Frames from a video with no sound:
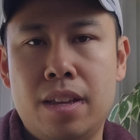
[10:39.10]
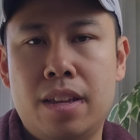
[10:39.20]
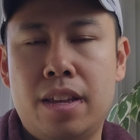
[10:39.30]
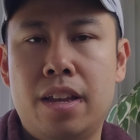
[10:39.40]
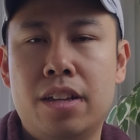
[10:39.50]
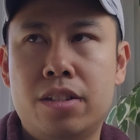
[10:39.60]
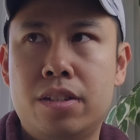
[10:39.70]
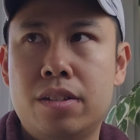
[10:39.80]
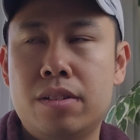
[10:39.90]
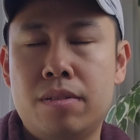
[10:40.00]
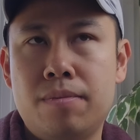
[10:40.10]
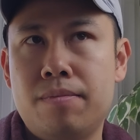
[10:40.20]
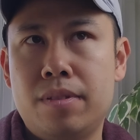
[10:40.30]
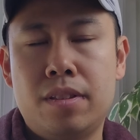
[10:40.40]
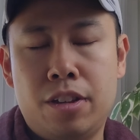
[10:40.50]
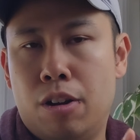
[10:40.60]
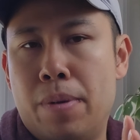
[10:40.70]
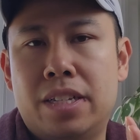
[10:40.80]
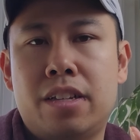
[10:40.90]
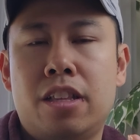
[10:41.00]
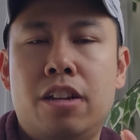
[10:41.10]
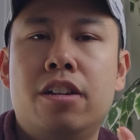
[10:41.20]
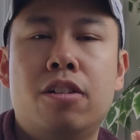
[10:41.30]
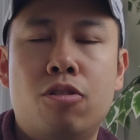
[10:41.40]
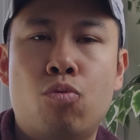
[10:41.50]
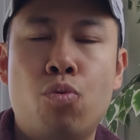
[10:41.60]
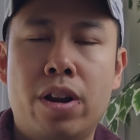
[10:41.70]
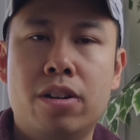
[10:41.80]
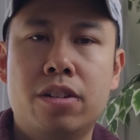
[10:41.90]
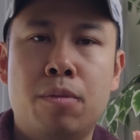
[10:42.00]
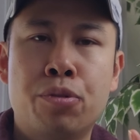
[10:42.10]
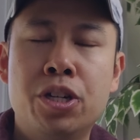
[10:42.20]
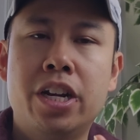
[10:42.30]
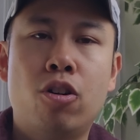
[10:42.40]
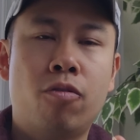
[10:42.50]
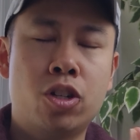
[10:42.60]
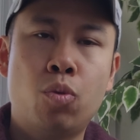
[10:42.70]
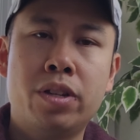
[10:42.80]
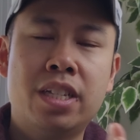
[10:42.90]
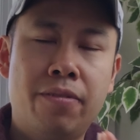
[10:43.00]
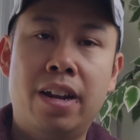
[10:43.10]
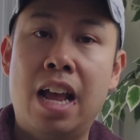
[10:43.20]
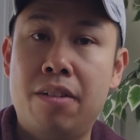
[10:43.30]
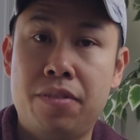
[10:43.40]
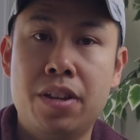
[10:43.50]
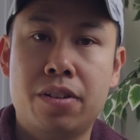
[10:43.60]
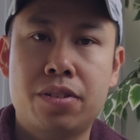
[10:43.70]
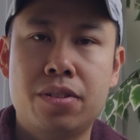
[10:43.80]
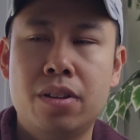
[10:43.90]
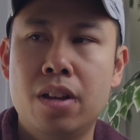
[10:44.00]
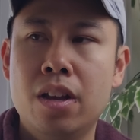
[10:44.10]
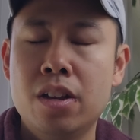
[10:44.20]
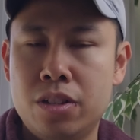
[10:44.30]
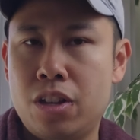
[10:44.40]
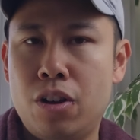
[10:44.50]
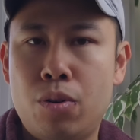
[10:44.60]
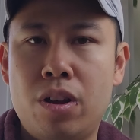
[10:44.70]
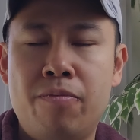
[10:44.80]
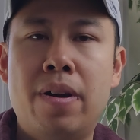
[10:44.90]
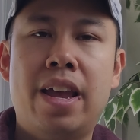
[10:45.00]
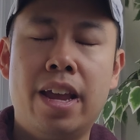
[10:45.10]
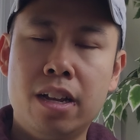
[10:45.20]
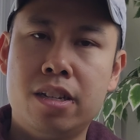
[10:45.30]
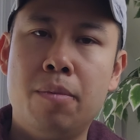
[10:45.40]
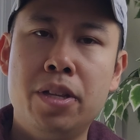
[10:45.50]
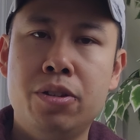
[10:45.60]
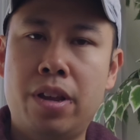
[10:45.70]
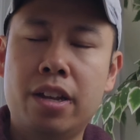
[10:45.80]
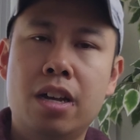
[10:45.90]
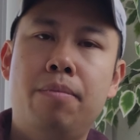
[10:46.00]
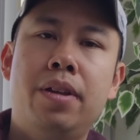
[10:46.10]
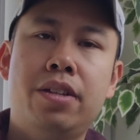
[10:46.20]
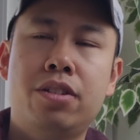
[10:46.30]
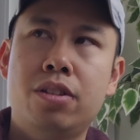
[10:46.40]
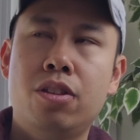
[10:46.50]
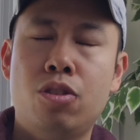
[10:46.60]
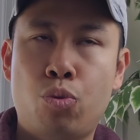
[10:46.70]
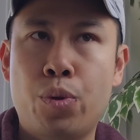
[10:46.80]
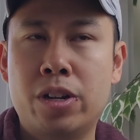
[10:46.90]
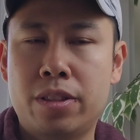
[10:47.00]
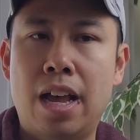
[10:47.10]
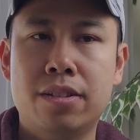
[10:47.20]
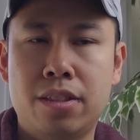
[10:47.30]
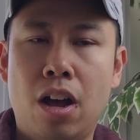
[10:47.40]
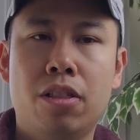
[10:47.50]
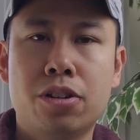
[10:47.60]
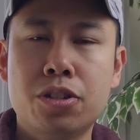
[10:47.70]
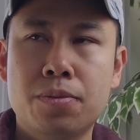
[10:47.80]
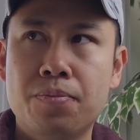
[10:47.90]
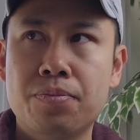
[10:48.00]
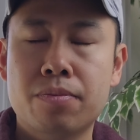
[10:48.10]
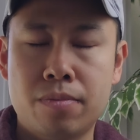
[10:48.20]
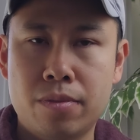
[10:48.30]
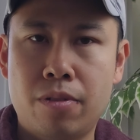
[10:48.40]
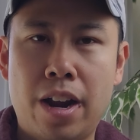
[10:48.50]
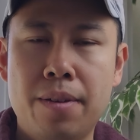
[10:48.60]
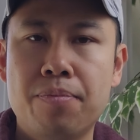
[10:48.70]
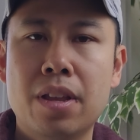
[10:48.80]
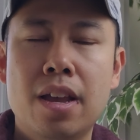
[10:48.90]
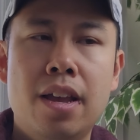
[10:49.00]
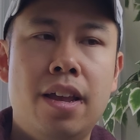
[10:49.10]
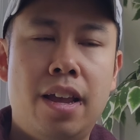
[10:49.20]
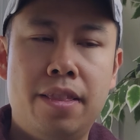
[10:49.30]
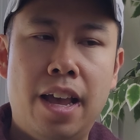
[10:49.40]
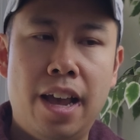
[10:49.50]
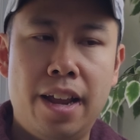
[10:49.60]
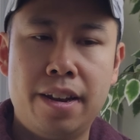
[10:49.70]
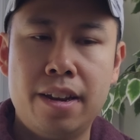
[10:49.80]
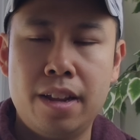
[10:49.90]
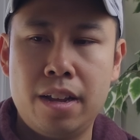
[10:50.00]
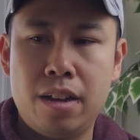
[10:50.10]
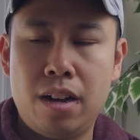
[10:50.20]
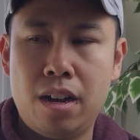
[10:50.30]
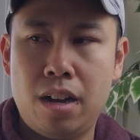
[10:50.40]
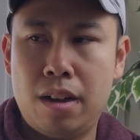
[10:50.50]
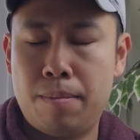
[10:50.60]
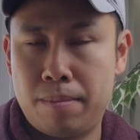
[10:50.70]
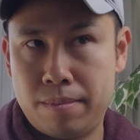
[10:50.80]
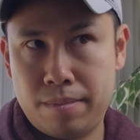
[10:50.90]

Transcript: is, basically depreciate over 27 and a half years. So if my W-2 income is $300,000, right, and then I